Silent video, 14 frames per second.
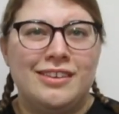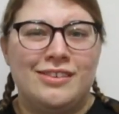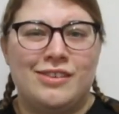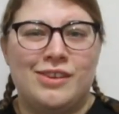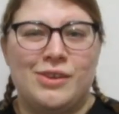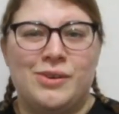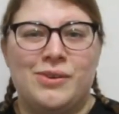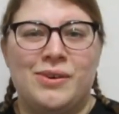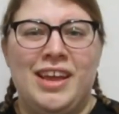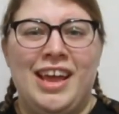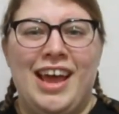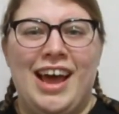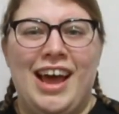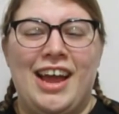So
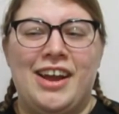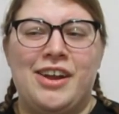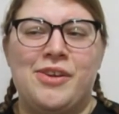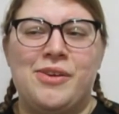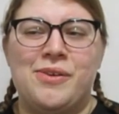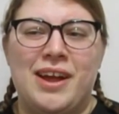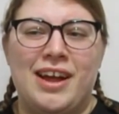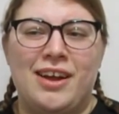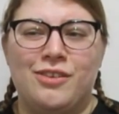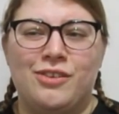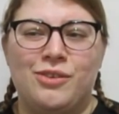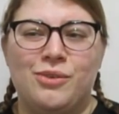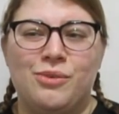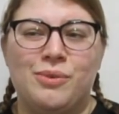I knew how
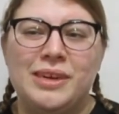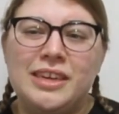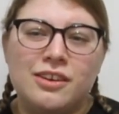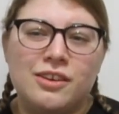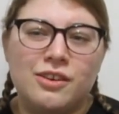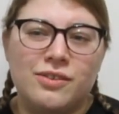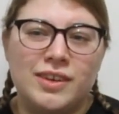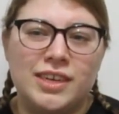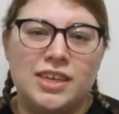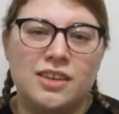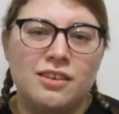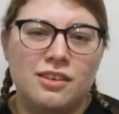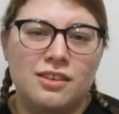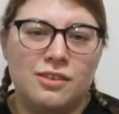to read
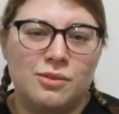Korean,